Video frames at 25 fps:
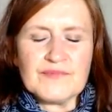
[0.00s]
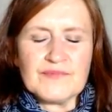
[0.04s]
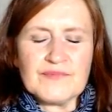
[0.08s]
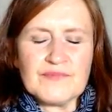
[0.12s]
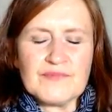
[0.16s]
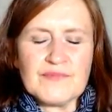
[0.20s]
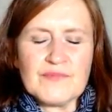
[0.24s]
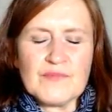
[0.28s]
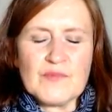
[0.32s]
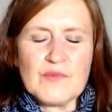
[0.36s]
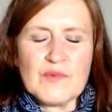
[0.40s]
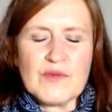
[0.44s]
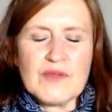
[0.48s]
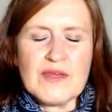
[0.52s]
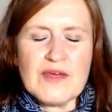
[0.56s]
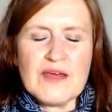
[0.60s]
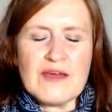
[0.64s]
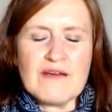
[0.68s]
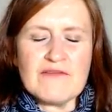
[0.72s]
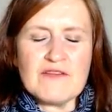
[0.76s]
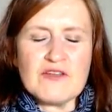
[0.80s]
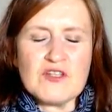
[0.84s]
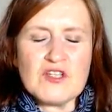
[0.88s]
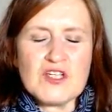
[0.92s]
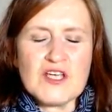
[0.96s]
With the
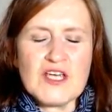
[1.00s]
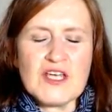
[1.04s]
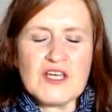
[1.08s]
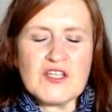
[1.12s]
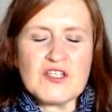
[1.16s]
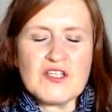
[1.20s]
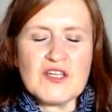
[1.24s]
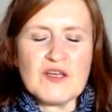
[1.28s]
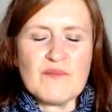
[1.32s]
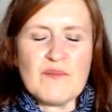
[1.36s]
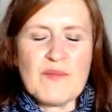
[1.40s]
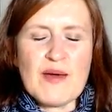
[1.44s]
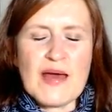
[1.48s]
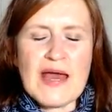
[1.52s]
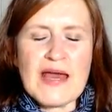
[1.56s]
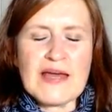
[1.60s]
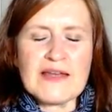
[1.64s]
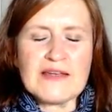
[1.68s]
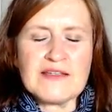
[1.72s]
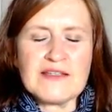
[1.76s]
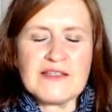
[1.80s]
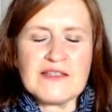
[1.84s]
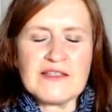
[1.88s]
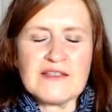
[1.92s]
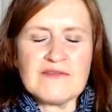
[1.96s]
ever-changing
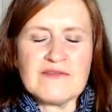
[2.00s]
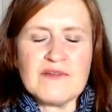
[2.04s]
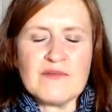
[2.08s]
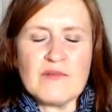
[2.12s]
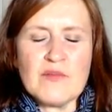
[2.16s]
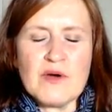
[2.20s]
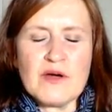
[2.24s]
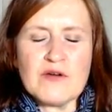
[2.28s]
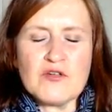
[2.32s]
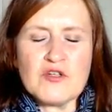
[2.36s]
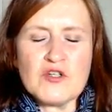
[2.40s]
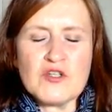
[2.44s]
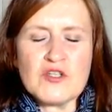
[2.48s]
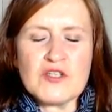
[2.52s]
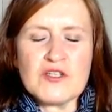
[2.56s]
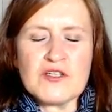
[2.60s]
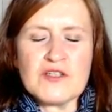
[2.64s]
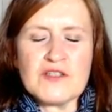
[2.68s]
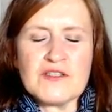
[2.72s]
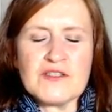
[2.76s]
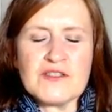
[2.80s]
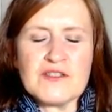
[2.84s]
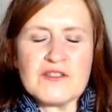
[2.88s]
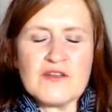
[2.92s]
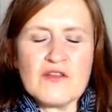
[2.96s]
patterns of
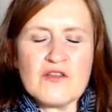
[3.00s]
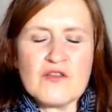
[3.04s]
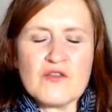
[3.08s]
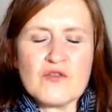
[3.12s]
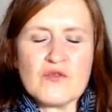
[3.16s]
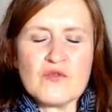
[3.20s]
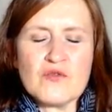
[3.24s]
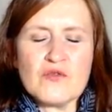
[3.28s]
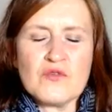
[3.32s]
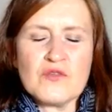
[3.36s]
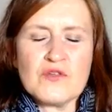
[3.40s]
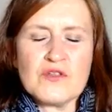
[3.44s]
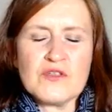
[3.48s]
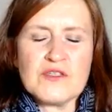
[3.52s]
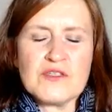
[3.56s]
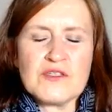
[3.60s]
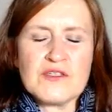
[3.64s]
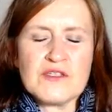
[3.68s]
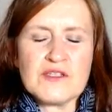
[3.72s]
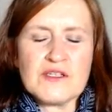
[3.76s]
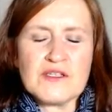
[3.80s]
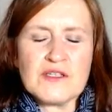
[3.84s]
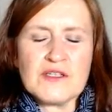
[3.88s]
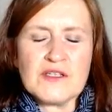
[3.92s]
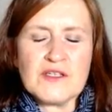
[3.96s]
emotions and thoughts,
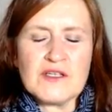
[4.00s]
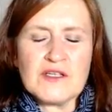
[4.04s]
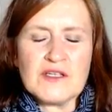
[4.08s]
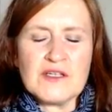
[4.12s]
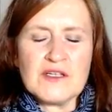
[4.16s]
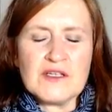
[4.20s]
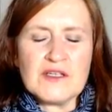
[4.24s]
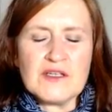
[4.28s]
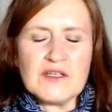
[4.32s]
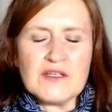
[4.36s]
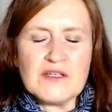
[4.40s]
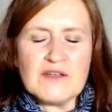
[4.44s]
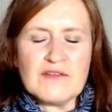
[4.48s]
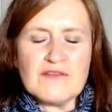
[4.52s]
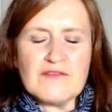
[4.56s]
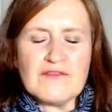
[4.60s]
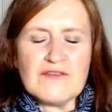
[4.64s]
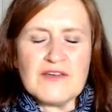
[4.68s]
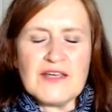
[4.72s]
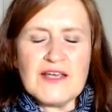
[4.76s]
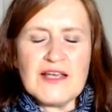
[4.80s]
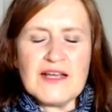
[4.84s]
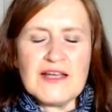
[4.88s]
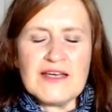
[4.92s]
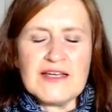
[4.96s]

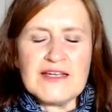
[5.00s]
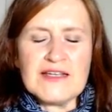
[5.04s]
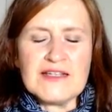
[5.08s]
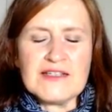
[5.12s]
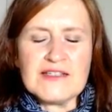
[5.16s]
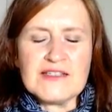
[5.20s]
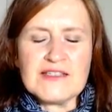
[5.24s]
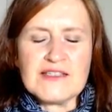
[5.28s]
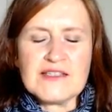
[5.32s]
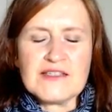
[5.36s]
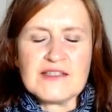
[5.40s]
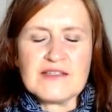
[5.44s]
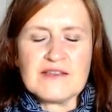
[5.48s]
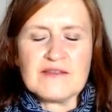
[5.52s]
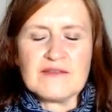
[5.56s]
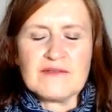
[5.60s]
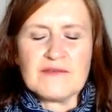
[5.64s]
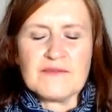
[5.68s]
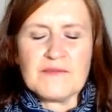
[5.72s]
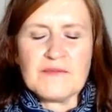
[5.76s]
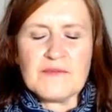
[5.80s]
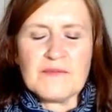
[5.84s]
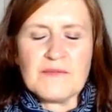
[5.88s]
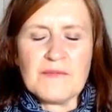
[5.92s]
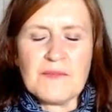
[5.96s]
feelings,
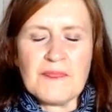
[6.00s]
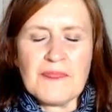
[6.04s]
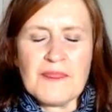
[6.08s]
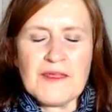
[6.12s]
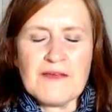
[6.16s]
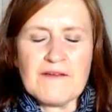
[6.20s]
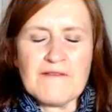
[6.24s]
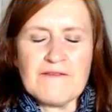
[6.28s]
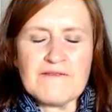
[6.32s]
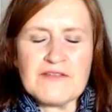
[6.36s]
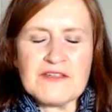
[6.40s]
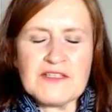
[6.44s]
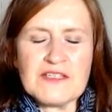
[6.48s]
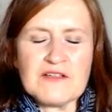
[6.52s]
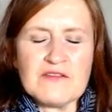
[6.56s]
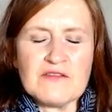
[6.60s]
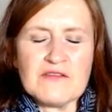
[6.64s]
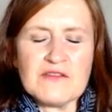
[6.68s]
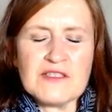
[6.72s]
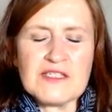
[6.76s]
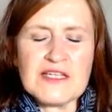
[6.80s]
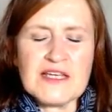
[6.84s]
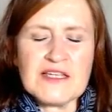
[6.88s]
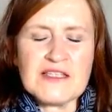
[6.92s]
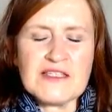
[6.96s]
physical
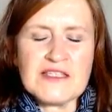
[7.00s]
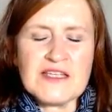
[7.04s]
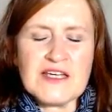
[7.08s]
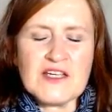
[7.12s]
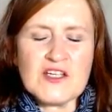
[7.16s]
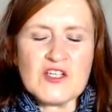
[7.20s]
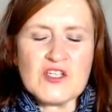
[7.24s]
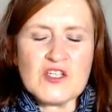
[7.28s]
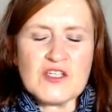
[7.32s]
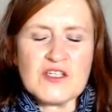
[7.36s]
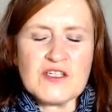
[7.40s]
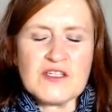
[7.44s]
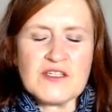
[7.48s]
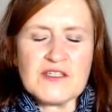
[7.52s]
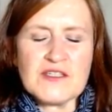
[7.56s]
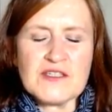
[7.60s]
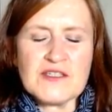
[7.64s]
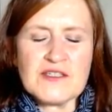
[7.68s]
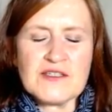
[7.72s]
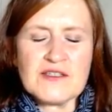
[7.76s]
sensations,